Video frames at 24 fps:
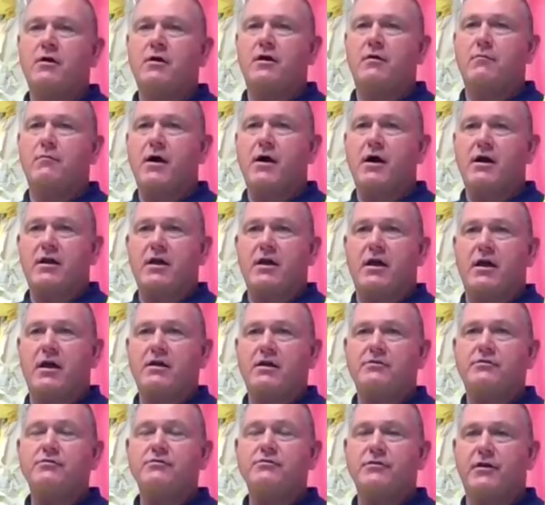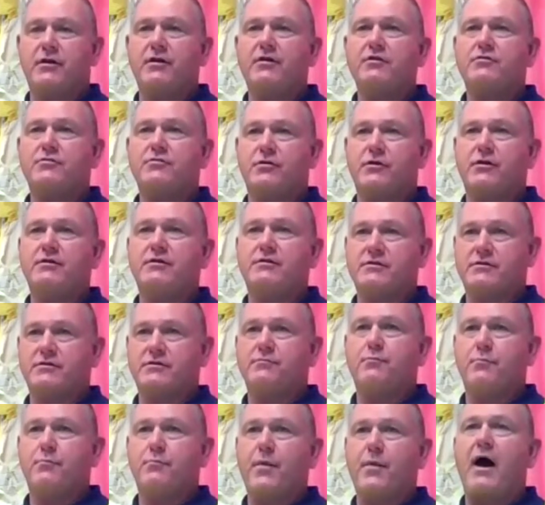in my case, usually the trees is
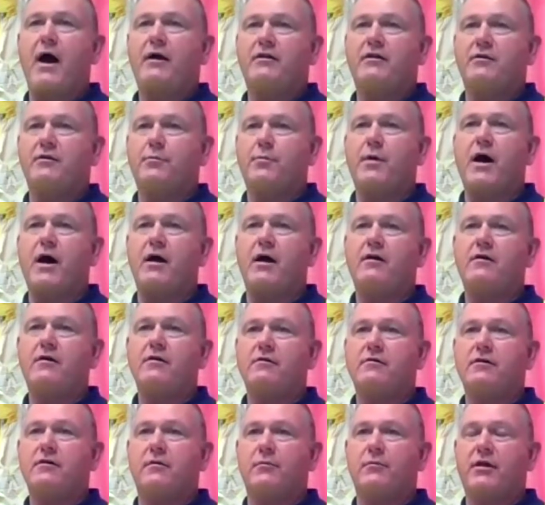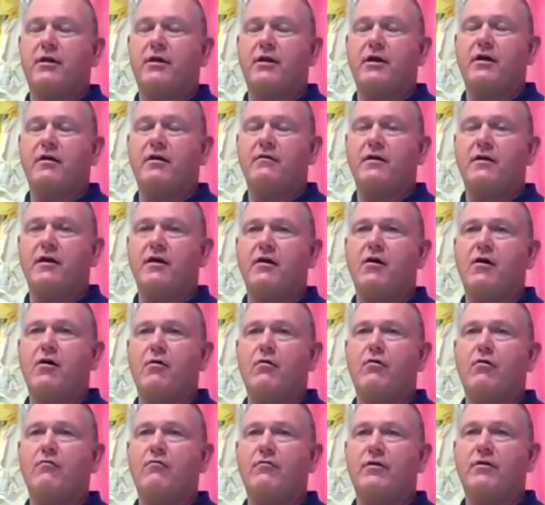back to back. I mean, they
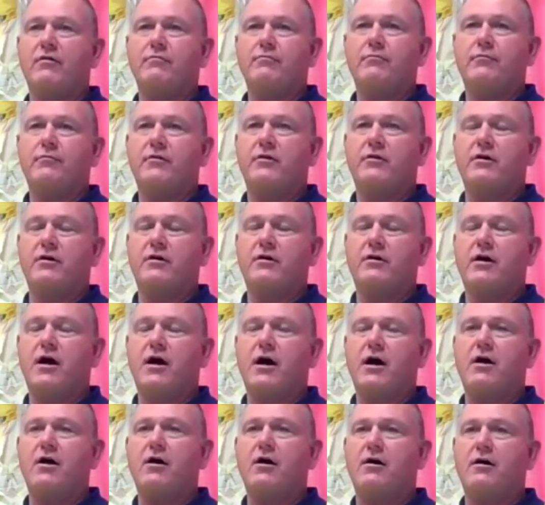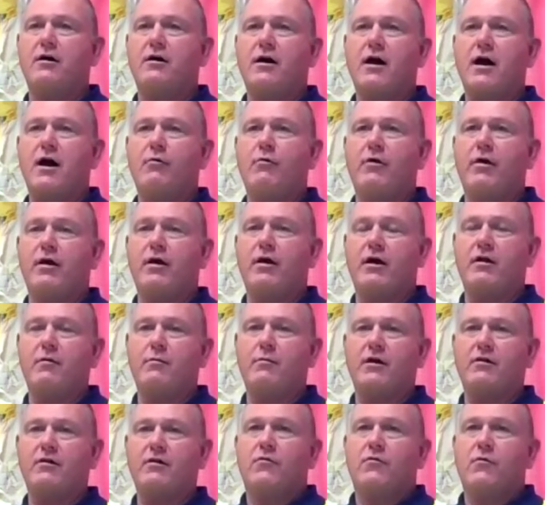all over the highway. I got
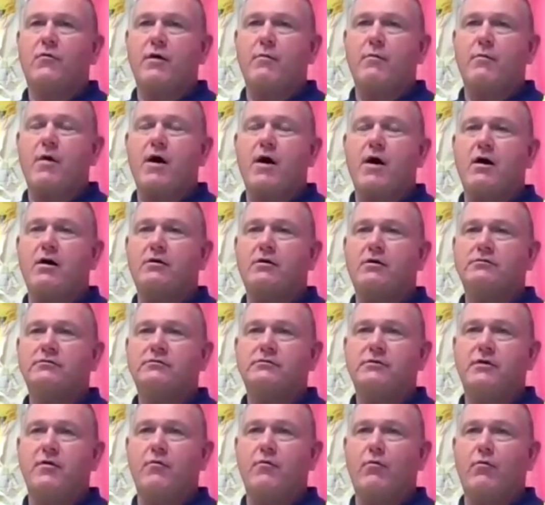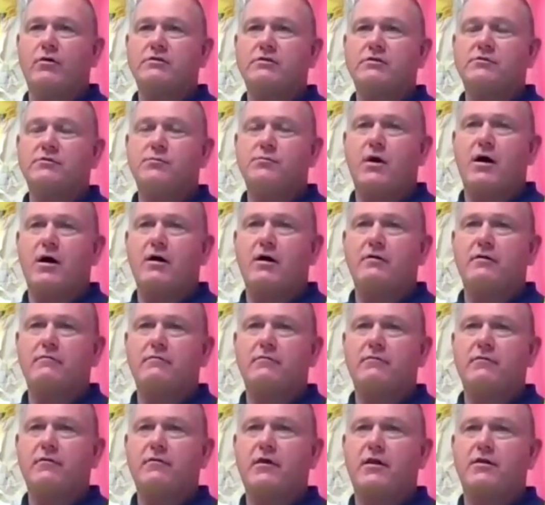about 20 miles in one spot,
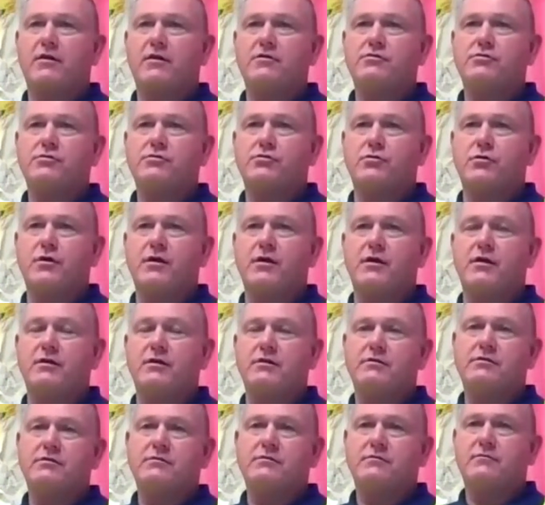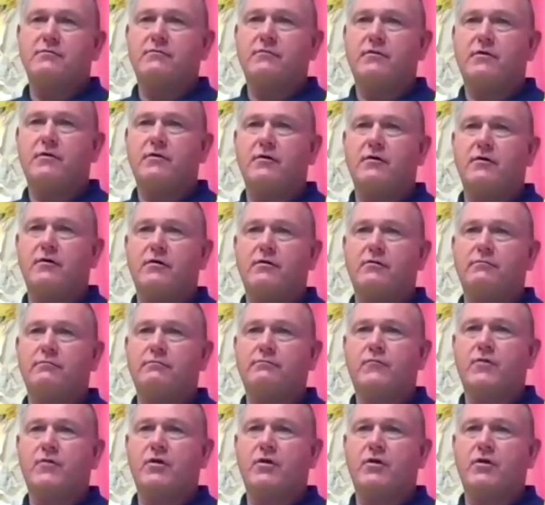but there's trees, on